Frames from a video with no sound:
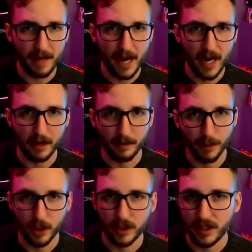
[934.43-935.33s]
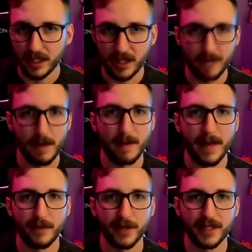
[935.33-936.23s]
buy are books. That's like my
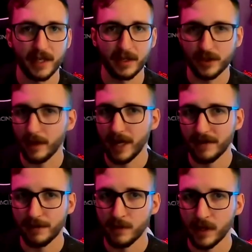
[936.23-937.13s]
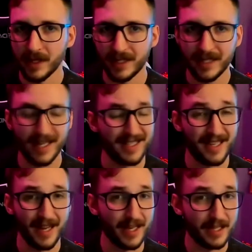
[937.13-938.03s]
main reseller. So I buy it for 49 cents
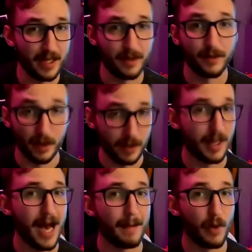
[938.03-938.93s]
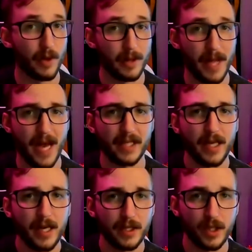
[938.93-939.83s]
and I can sell it for a lot more than that.
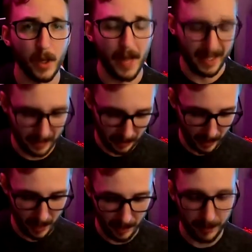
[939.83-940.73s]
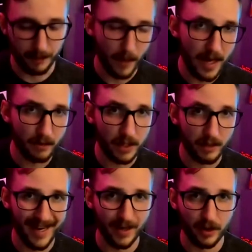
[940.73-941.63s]
So that's the main reason
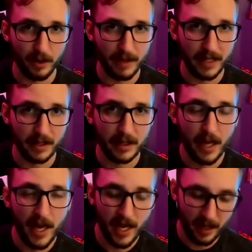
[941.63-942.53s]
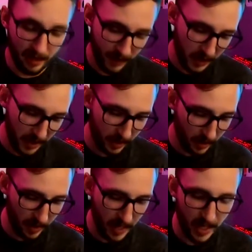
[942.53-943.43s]
why I go to the bins. And then if you see
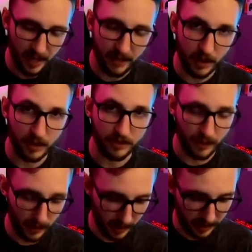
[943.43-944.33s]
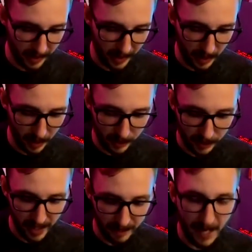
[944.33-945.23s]
underneath that, even goes further, as like under
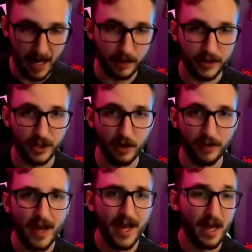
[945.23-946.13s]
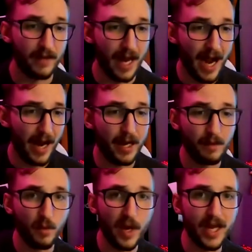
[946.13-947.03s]
10 pounds. So if an
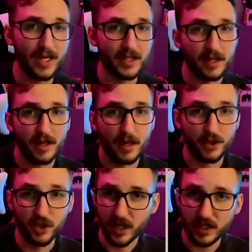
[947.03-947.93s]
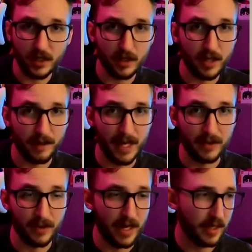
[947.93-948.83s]
item weighs just under 10
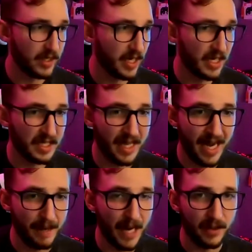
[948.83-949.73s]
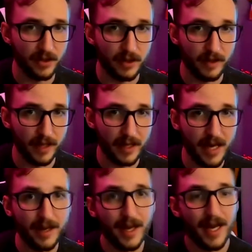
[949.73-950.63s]
pounds, right? Let's say it's 9 pounds or something like
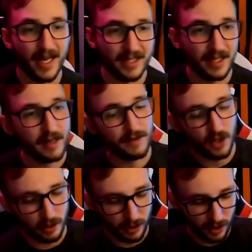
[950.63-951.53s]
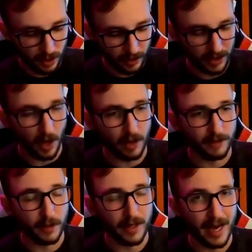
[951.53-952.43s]
that. Instead of charging you
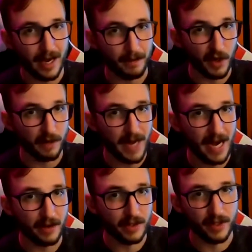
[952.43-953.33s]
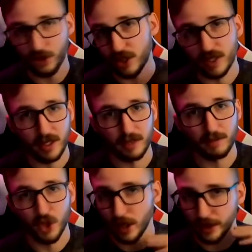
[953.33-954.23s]
$1.49 per pound, they're just going to
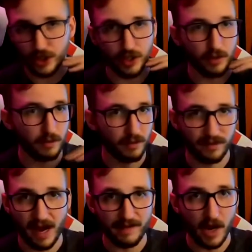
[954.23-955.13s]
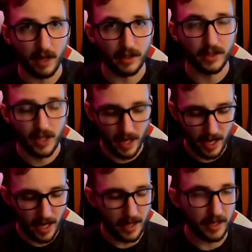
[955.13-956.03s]
charge you $5.
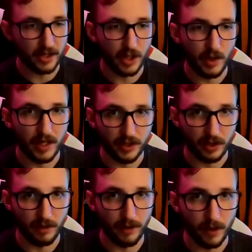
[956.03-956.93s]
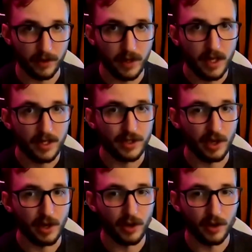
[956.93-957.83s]
And then so on and so forth.
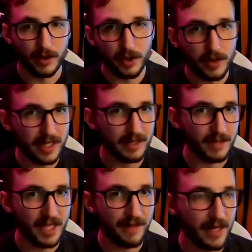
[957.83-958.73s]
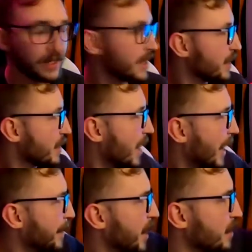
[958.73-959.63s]
So you do get some savings there.
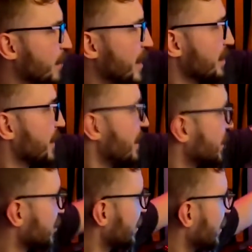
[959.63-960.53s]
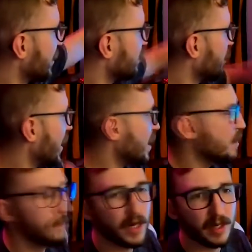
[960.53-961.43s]
I'm not aware of how much these
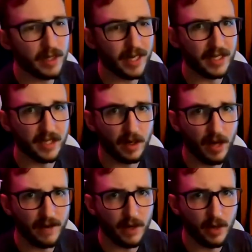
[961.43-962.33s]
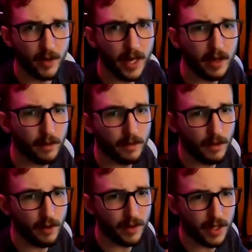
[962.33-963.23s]
weigh, but like I said, I'll have it all weighed and
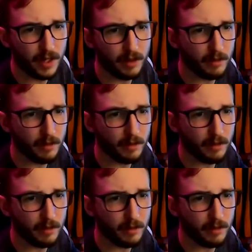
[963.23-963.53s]
over here